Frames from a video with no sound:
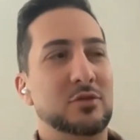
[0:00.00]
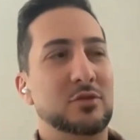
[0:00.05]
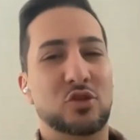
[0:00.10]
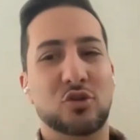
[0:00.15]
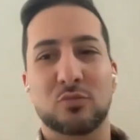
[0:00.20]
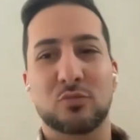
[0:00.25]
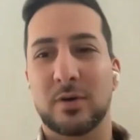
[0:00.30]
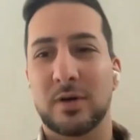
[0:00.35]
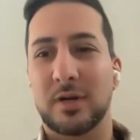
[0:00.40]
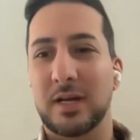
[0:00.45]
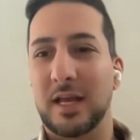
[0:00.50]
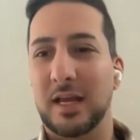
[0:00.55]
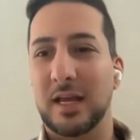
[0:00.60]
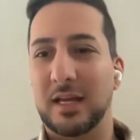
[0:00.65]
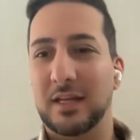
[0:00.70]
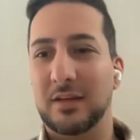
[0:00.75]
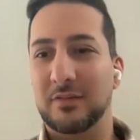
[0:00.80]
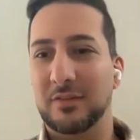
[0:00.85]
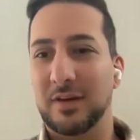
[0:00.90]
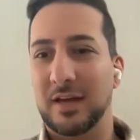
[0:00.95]
super
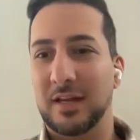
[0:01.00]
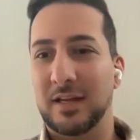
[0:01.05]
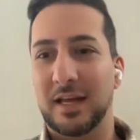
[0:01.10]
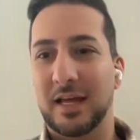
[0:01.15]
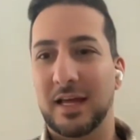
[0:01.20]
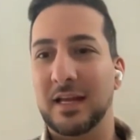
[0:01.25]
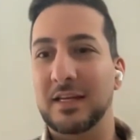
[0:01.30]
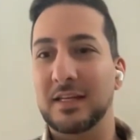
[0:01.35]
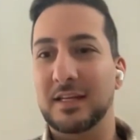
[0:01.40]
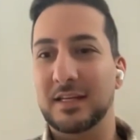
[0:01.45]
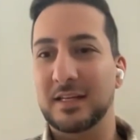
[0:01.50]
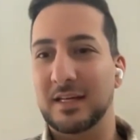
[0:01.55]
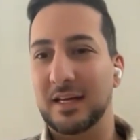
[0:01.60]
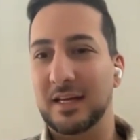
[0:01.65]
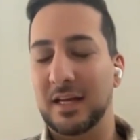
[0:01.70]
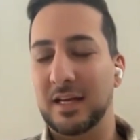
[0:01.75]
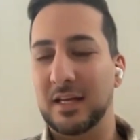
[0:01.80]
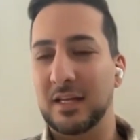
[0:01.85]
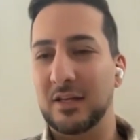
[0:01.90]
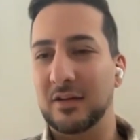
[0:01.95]
native at any
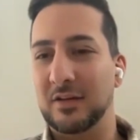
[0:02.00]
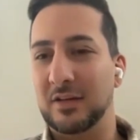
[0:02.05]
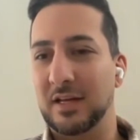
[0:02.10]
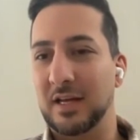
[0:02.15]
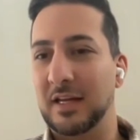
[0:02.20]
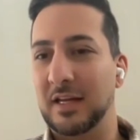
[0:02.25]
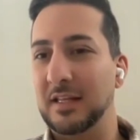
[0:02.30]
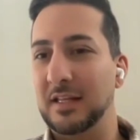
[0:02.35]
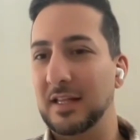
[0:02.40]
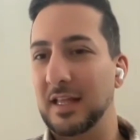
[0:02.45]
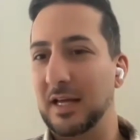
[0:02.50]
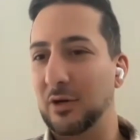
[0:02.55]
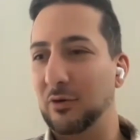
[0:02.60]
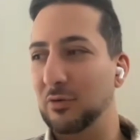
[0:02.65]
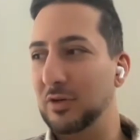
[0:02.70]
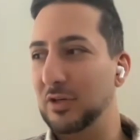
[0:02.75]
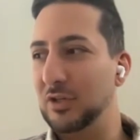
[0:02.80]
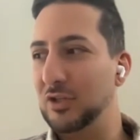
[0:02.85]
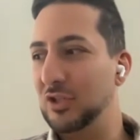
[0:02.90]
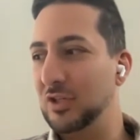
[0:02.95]

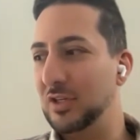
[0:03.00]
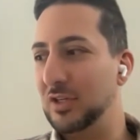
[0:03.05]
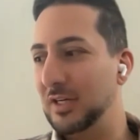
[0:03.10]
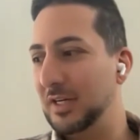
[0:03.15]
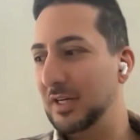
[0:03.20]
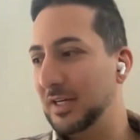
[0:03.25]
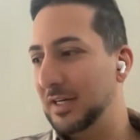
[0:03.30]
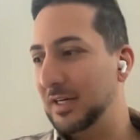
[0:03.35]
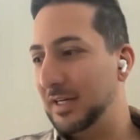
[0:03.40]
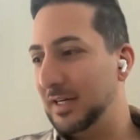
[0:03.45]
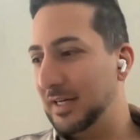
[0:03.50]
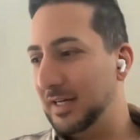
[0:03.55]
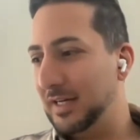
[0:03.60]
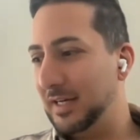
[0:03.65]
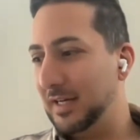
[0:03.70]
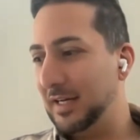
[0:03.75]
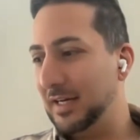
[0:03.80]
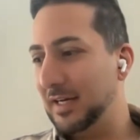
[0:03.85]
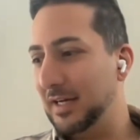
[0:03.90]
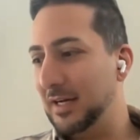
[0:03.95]
language.
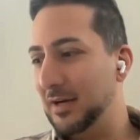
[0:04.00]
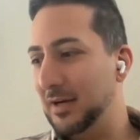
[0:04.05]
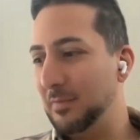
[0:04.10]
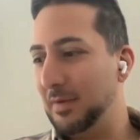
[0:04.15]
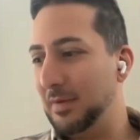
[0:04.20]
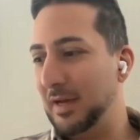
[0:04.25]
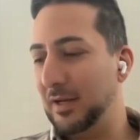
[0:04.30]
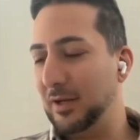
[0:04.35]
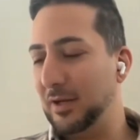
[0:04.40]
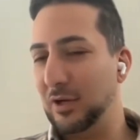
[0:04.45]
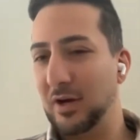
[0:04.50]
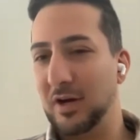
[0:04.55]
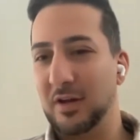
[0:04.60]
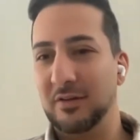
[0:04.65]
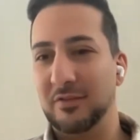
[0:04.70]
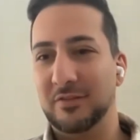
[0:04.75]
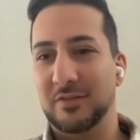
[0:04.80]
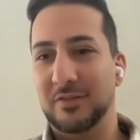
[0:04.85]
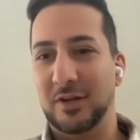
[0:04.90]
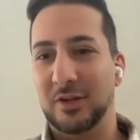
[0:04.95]
And
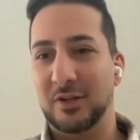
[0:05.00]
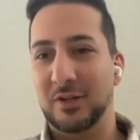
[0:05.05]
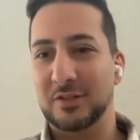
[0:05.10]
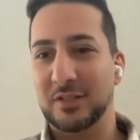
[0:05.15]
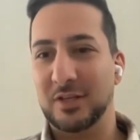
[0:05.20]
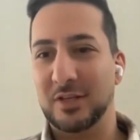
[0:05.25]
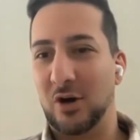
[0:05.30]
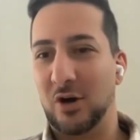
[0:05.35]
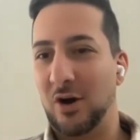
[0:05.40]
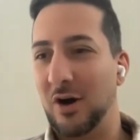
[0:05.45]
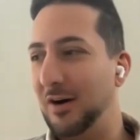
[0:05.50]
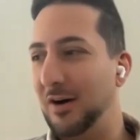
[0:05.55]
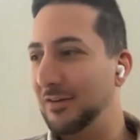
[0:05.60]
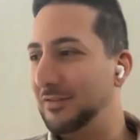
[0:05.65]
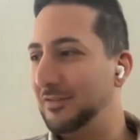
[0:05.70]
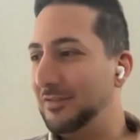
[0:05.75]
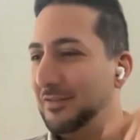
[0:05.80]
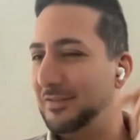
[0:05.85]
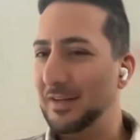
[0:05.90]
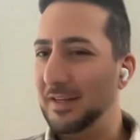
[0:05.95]
kind of felt
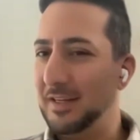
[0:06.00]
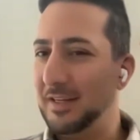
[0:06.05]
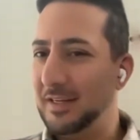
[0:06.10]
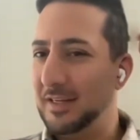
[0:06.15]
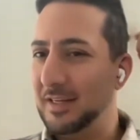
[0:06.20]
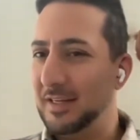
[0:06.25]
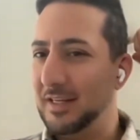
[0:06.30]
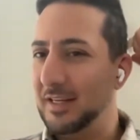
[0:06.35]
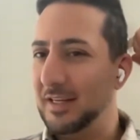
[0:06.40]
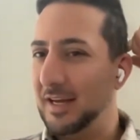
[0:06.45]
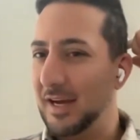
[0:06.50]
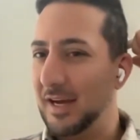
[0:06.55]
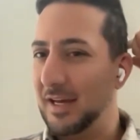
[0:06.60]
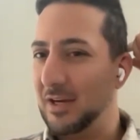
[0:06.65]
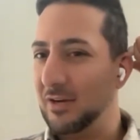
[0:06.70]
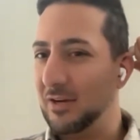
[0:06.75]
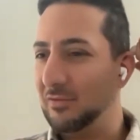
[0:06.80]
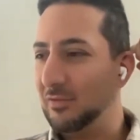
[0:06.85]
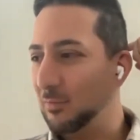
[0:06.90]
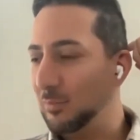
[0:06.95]
off in
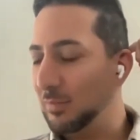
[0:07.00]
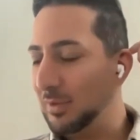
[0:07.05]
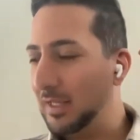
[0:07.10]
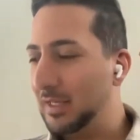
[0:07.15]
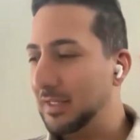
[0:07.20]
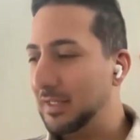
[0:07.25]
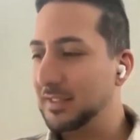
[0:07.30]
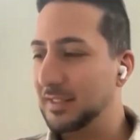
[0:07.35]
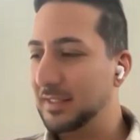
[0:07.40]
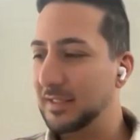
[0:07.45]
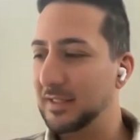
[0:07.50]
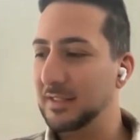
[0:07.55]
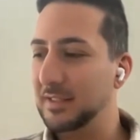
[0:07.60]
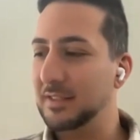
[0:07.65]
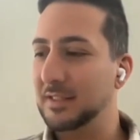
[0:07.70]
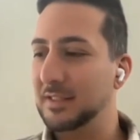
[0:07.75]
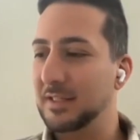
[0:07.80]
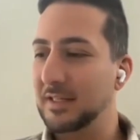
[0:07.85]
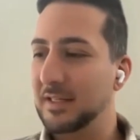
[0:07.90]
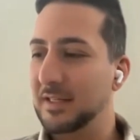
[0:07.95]
either of the places.
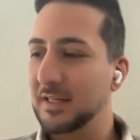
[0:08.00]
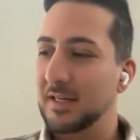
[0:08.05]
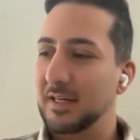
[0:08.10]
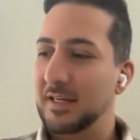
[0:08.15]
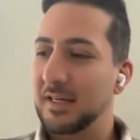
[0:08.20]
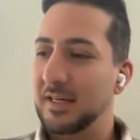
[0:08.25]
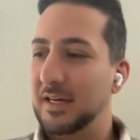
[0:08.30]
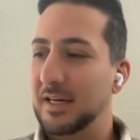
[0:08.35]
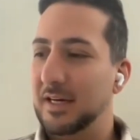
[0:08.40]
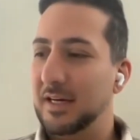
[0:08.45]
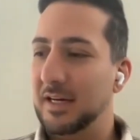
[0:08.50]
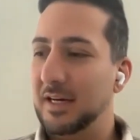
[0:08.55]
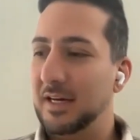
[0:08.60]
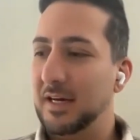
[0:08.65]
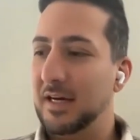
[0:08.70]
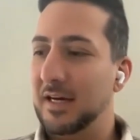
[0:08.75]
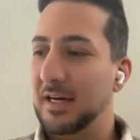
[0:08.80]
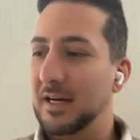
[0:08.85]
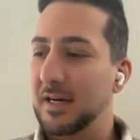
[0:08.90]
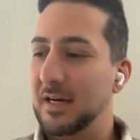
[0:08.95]

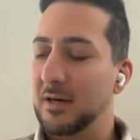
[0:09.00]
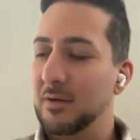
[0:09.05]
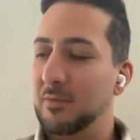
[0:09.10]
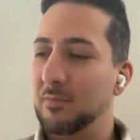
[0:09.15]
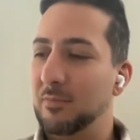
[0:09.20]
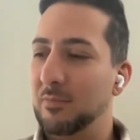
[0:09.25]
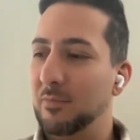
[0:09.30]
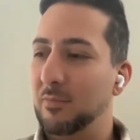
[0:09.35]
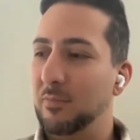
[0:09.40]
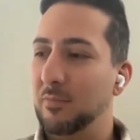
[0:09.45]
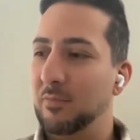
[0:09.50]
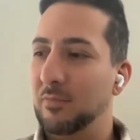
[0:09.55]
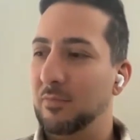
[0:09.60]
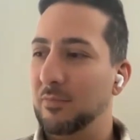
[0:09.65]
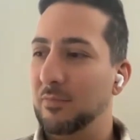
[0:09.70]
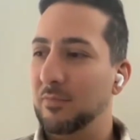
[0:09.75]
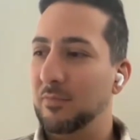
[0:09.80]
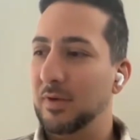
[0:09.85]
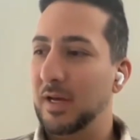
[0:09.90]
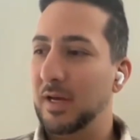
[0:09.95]
And
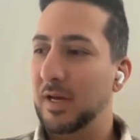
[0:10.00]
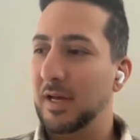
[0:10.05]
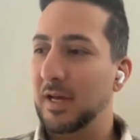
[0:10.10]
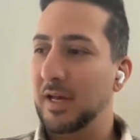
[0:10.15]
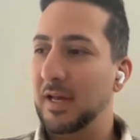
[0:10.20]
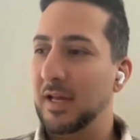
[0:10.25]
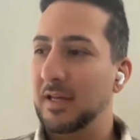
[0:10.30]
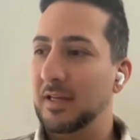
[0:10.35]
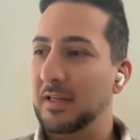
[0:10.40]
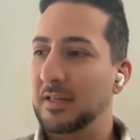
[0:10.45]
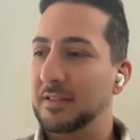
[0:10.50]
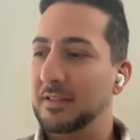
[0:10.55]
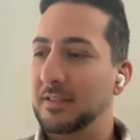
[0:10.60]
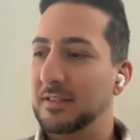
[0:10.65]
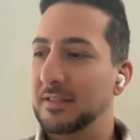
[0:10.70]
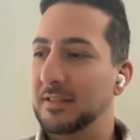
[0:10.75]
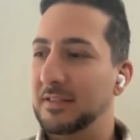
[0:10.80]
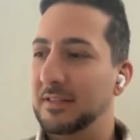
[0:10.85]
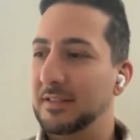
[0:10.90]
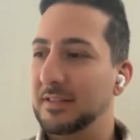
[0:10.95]
then
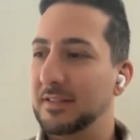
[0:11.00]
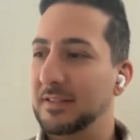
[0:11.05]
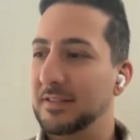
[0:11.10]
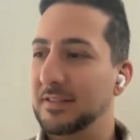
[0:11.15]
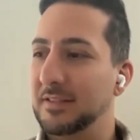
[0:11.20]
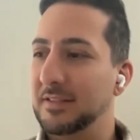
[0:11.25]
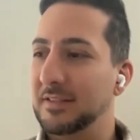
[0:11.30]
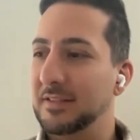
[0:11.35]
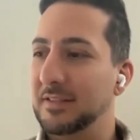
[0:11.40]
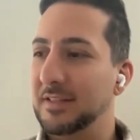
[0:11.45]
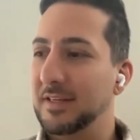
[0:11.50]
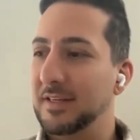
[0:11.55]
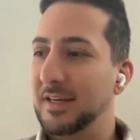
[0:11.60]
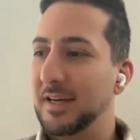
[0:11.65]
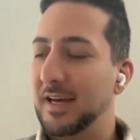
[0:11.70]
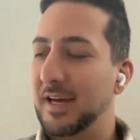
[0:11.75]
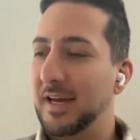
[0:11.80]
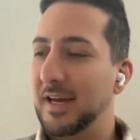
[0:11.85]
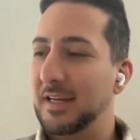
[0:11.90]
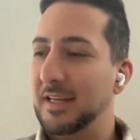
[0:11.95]

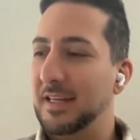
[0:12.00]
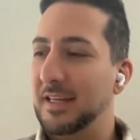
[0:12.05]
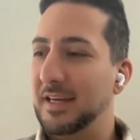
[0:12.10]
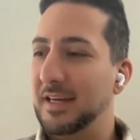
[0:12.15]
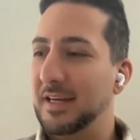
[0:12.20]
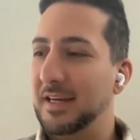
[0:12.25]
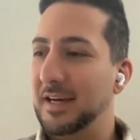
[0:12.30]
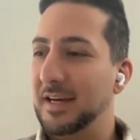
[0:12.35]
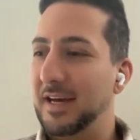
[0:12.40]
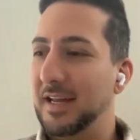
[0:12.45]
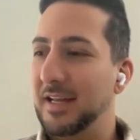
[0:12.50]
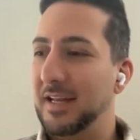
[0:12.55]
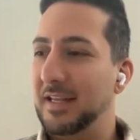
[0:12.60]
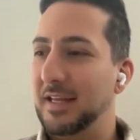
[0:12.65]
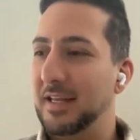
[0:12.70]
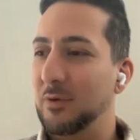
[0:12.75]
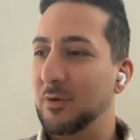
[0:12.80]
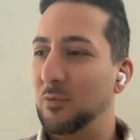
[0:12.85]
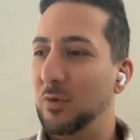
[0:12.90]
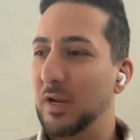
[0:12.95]

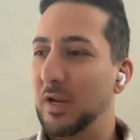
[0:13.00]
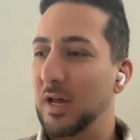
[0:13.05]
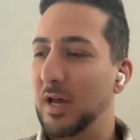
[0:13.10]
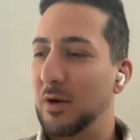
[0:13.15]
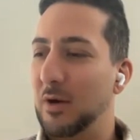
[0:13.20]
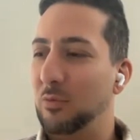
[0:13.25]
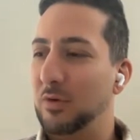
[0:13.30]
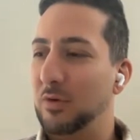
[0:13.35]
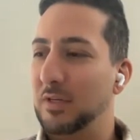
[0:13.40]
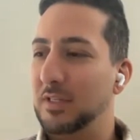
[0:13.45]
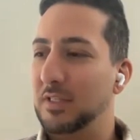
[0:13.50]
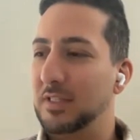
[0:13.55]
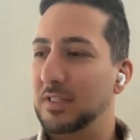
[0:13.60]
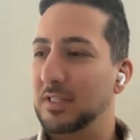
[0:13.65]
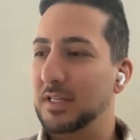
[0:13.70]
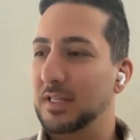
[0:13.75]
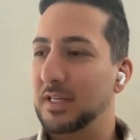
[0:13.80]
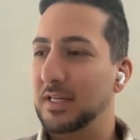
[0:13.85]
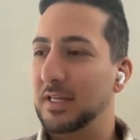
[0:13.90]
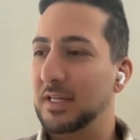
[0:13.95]
when I
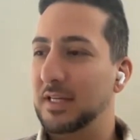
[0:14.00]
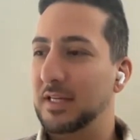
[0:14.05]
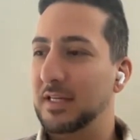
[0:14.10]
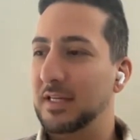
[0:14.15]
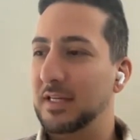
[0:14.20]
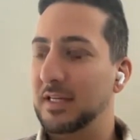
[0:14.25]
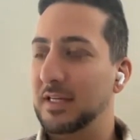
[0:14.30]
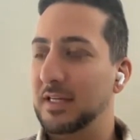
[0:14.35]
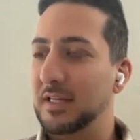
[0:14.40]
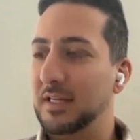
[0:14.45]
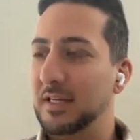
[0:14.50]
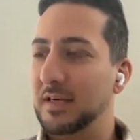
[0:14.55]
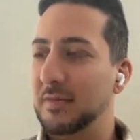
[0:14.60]
was in